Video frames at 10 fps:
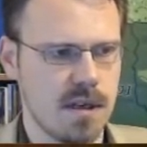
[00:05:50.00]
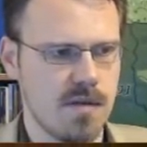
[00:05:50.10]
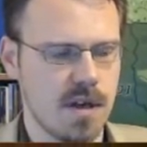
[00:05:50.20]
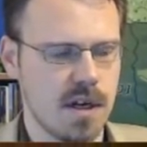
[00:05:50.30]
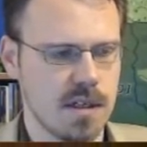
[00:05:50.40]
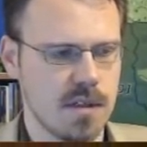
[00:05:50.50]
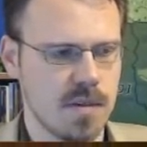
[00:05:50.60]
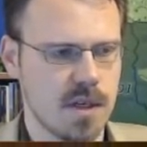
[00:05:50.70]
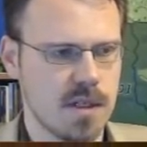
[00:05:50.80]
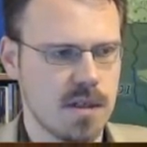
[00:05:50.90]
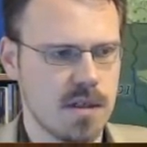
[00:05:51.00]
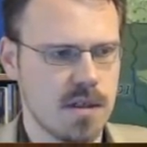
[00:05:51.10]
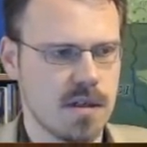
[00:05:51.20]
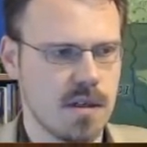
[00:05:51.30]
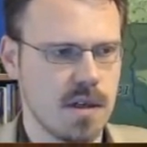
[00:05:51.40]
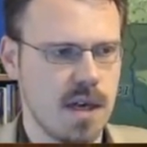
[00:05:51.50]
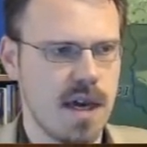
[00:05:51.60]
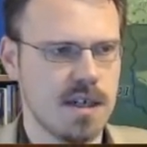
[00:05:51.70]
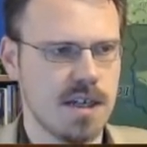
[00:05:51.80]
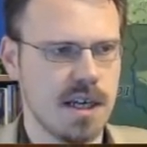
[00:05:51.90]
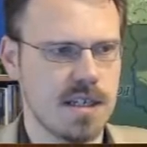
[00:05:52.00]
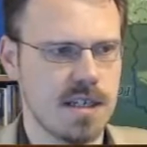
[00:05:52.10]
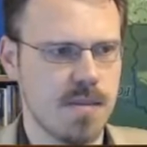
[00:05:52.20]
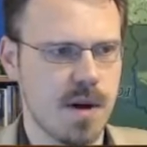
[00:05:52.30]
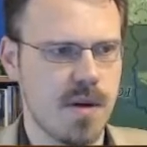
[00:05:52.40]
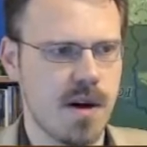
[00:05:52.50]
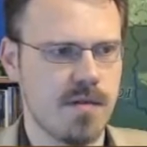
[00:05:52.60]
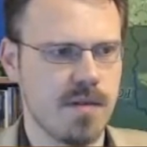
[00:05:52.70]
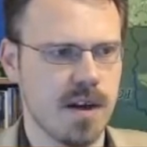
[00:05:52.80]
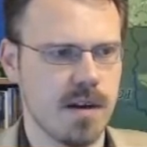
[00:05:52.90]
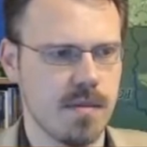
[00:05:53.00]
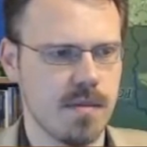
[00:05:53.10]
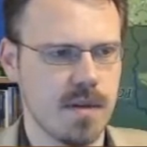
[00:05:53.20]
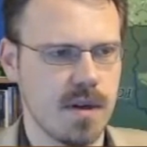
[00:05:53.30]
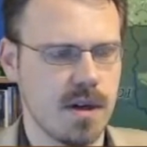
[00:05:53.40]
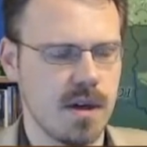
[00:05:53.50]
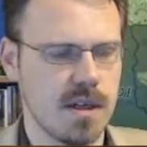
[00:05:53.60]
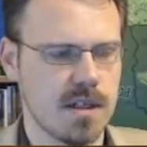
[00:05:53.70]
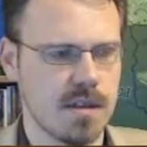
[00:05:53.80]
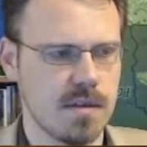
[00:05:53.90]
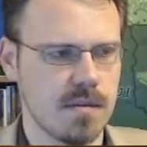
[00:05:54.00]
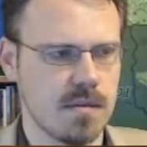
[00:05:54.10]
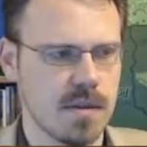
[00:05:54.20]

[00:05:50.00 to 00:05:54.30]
cost her much. And she gets a spare part for him. Awesome.